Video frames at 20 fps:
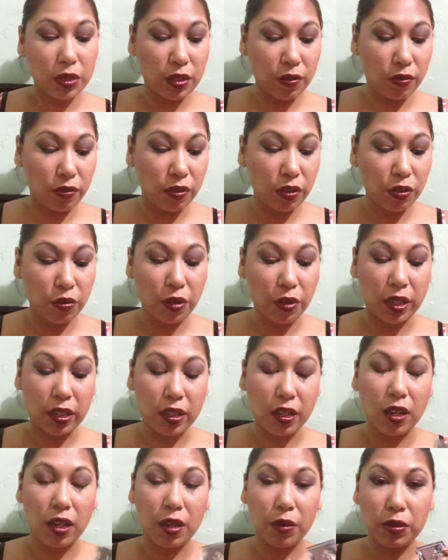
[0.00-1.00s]
Even for the red
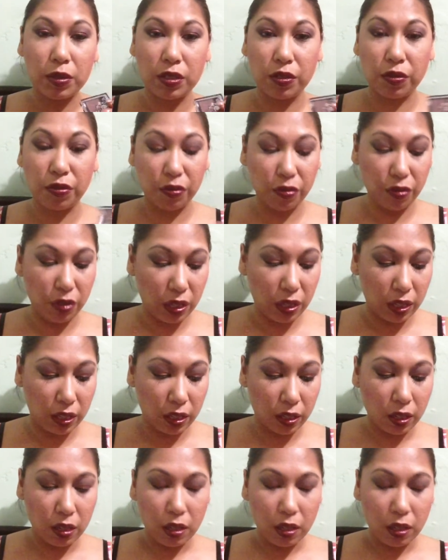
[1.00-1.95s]
color, I was afraid.